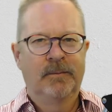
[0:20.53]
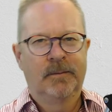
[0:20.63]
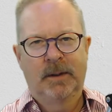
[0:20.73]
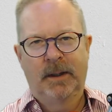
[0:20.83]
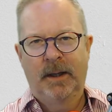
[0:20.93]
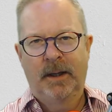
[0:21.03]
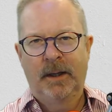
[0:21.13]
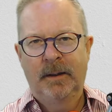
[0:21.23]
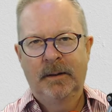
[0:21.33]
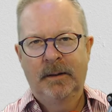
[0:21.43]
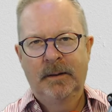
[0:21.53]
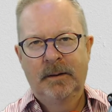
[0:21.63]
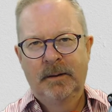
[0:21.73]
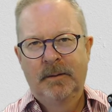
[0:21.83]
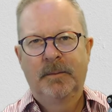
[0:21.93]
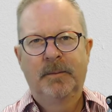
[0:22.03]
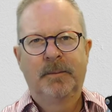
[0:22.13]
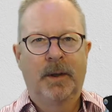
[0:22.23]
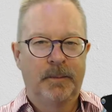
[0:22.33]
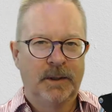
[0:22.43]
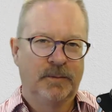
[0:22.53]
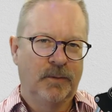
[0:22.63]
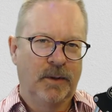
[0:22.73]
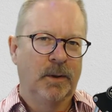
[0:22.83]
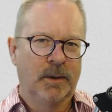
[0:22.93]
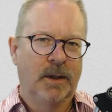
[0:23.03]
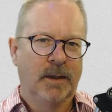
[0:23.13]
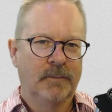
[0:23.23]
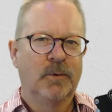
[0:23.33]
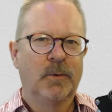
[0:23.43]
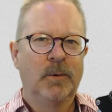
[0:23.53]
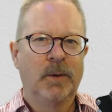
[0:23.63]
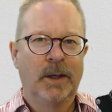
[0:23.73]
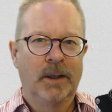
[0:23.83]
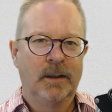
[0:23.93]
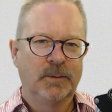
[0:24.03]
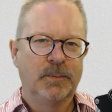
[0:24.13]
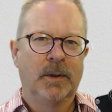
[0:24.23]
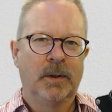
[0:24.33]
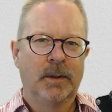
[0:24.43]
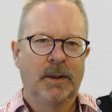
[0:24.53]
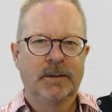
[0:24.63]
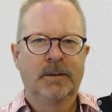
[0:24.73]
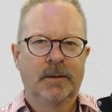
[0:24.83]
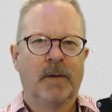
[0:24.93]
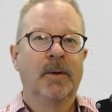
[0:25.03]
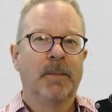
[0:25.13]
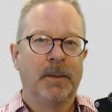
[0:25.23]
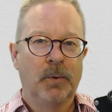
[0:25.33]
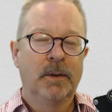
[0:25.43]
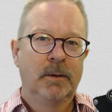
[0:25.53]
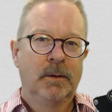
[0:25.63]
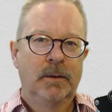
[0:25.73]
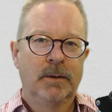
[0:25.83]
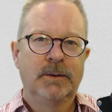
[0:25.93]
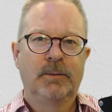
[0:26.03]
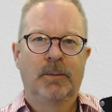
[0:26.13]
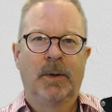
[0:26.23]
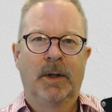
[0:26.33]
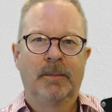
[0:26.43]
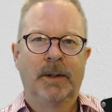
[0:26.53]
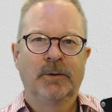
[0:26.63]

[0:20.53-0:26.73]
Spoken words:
product management framework that I have created. It's covered in my book, The Secret Product Manager Handbook.